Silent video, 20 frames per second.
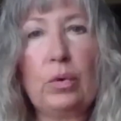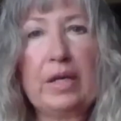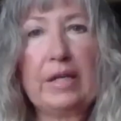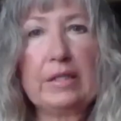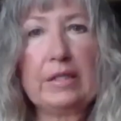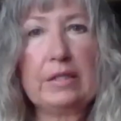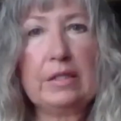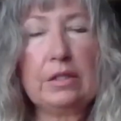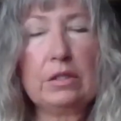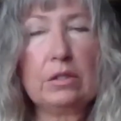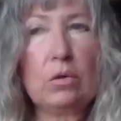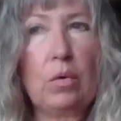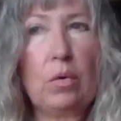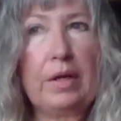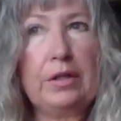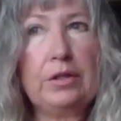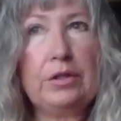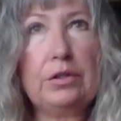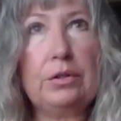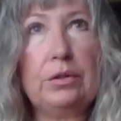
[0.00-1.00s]
voice is
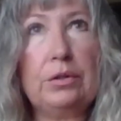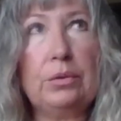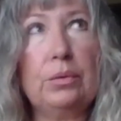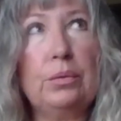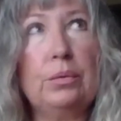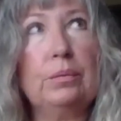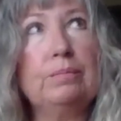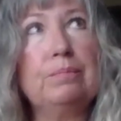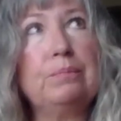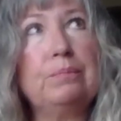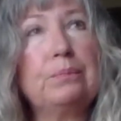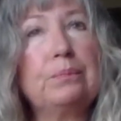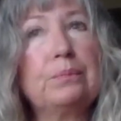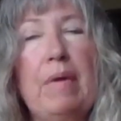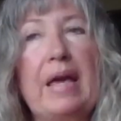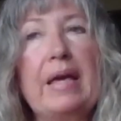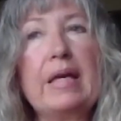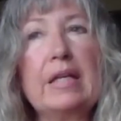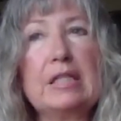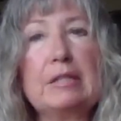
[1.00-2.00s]
going to
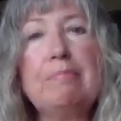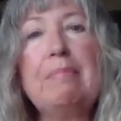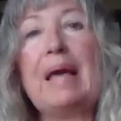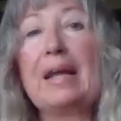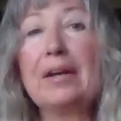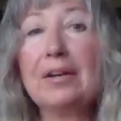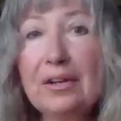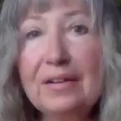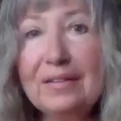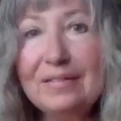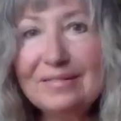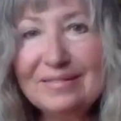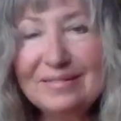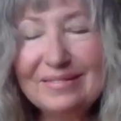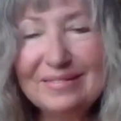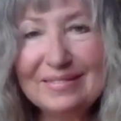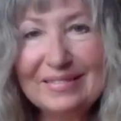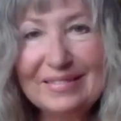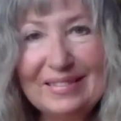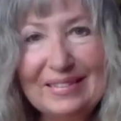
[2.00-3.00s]
make us better,
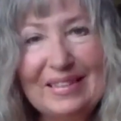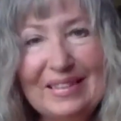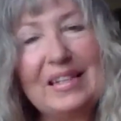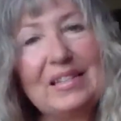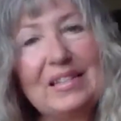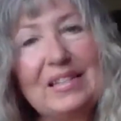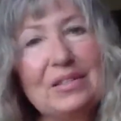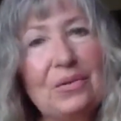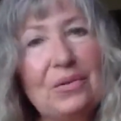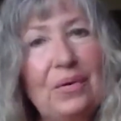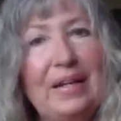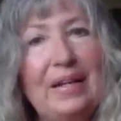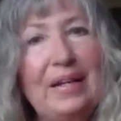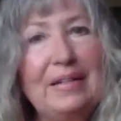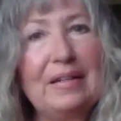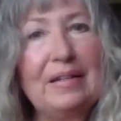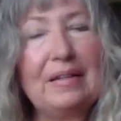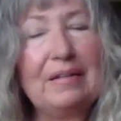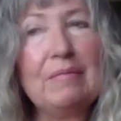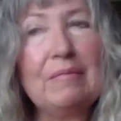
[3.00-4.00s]
that it's going
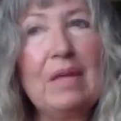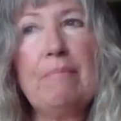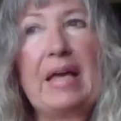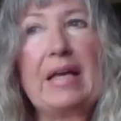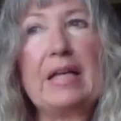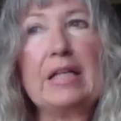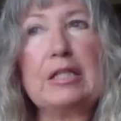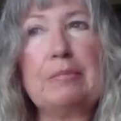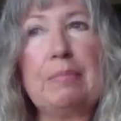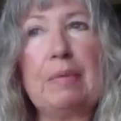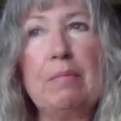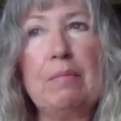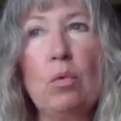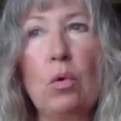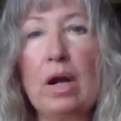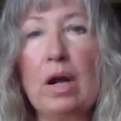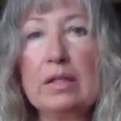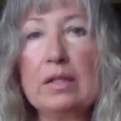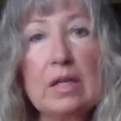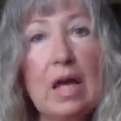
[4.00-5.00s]
to make us be
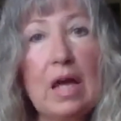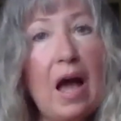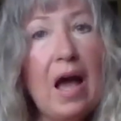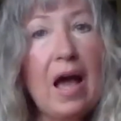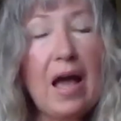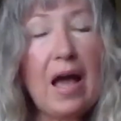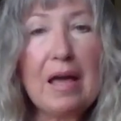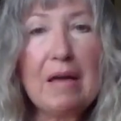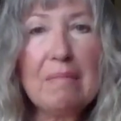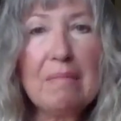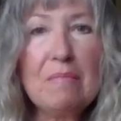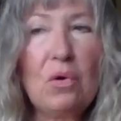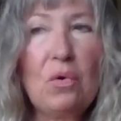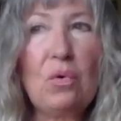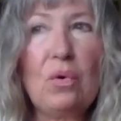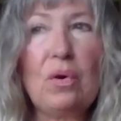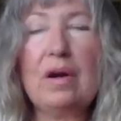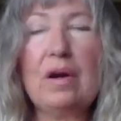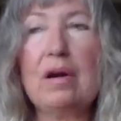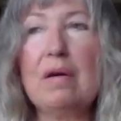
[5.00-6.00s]
more on time
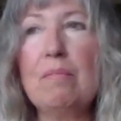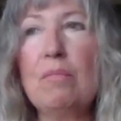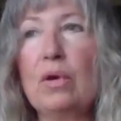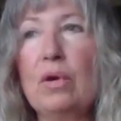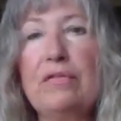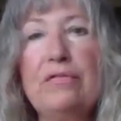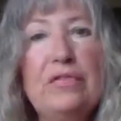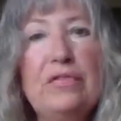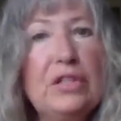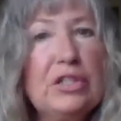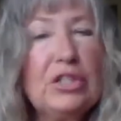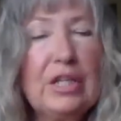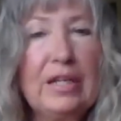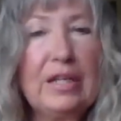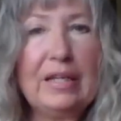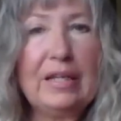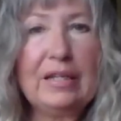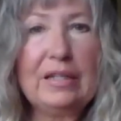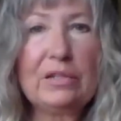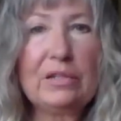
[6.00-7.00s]
or more
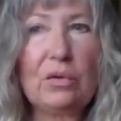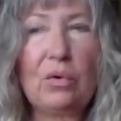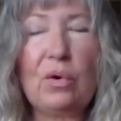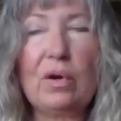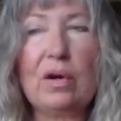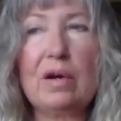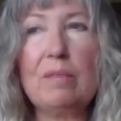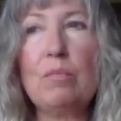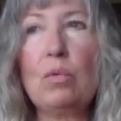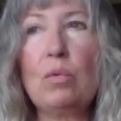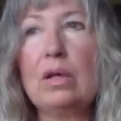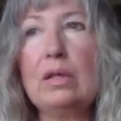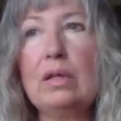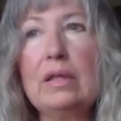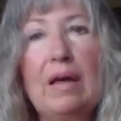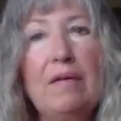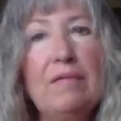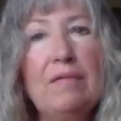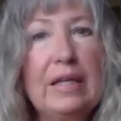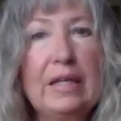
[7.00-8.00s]
efficient or more
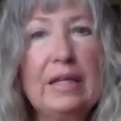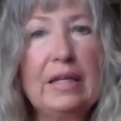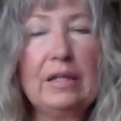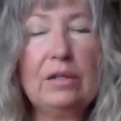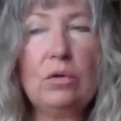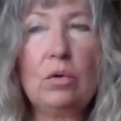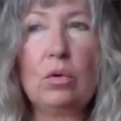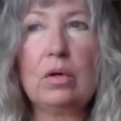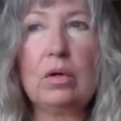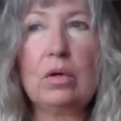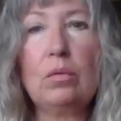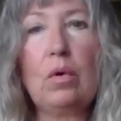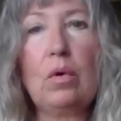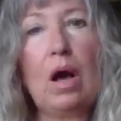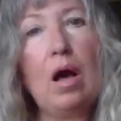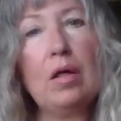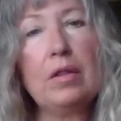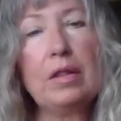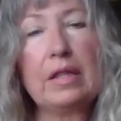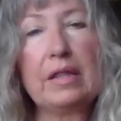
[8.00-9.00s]
loving or
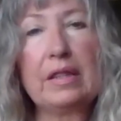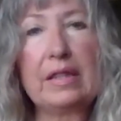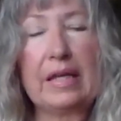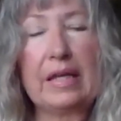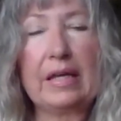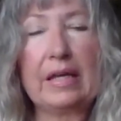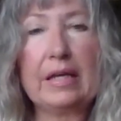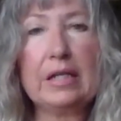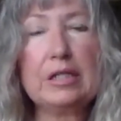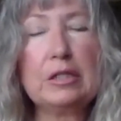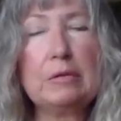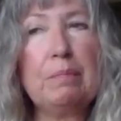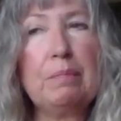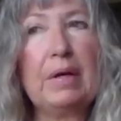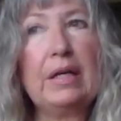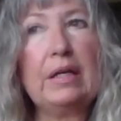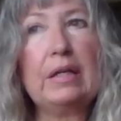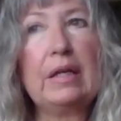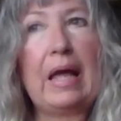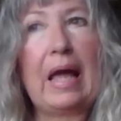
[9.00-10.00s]
all the things.
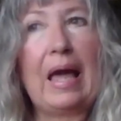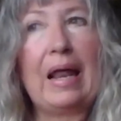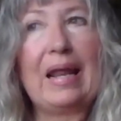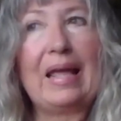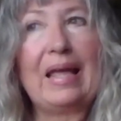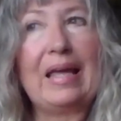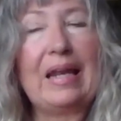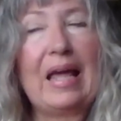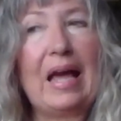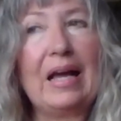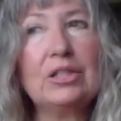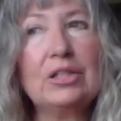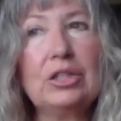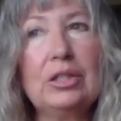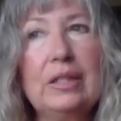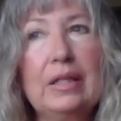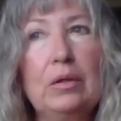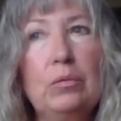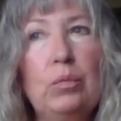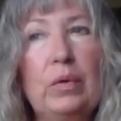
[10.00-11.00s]
But it
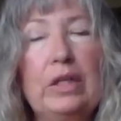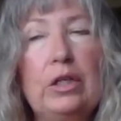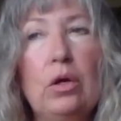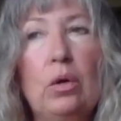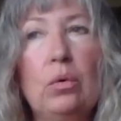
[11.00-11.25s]
actually,